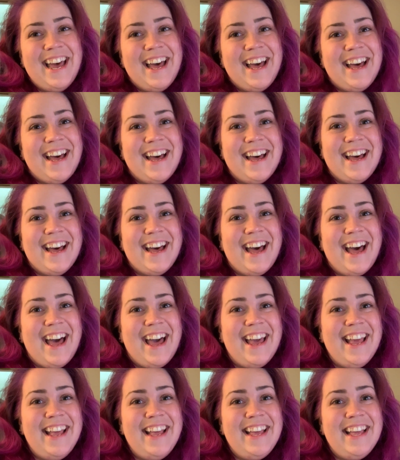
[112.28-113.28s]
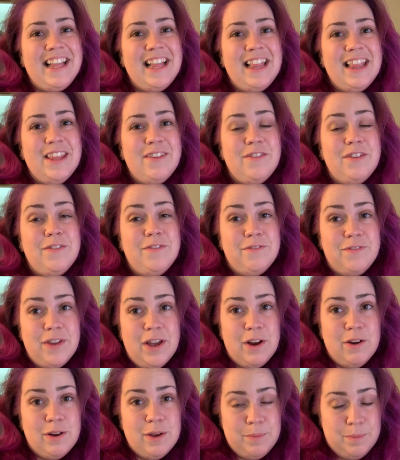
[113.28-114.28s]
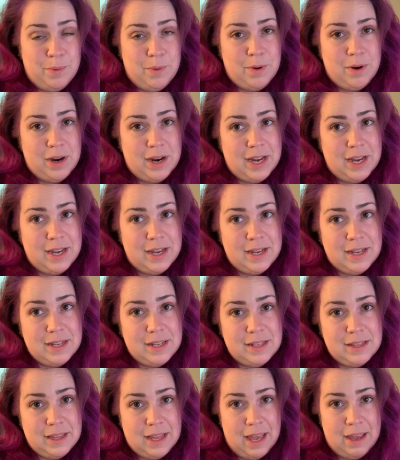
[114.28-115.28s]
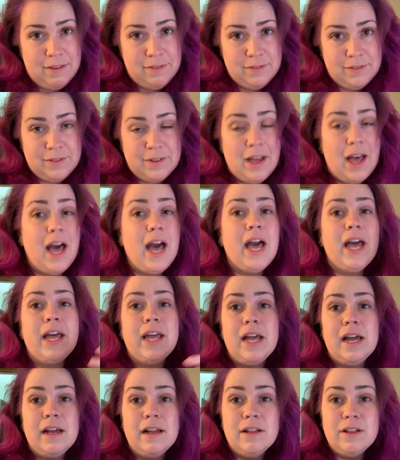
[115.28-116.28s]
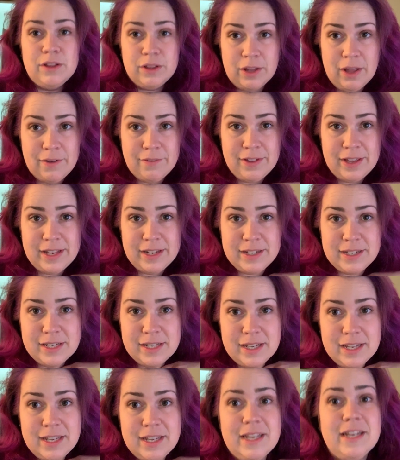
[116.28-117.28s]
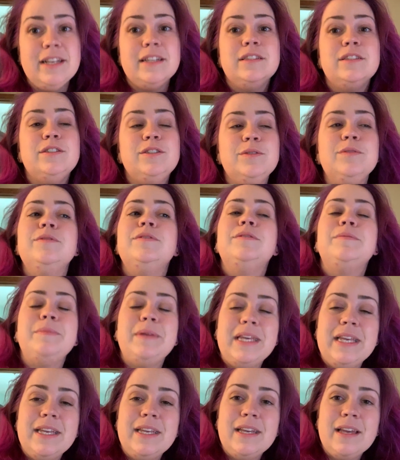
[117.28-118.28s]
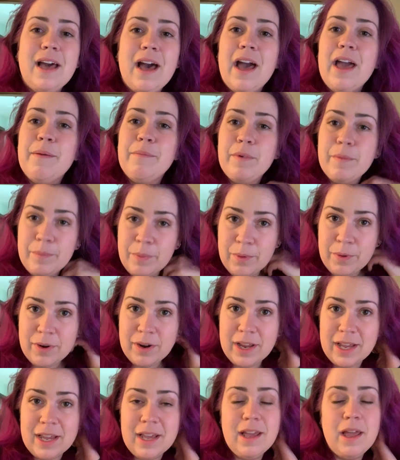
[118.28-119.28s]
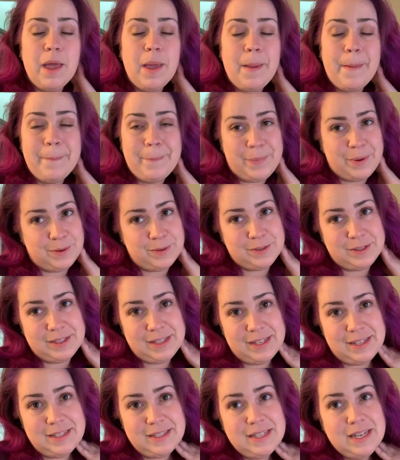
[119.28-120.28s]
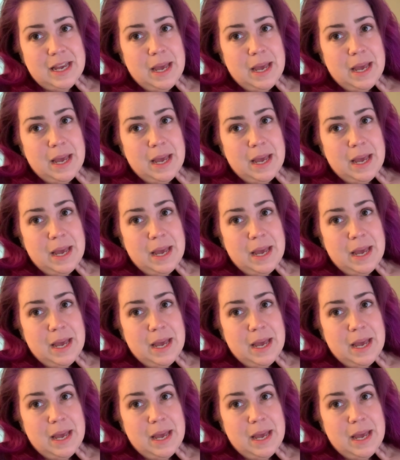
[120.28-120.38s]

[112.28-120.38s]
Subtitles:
I live a very boring life. I love it. It suits me. I am a boring person.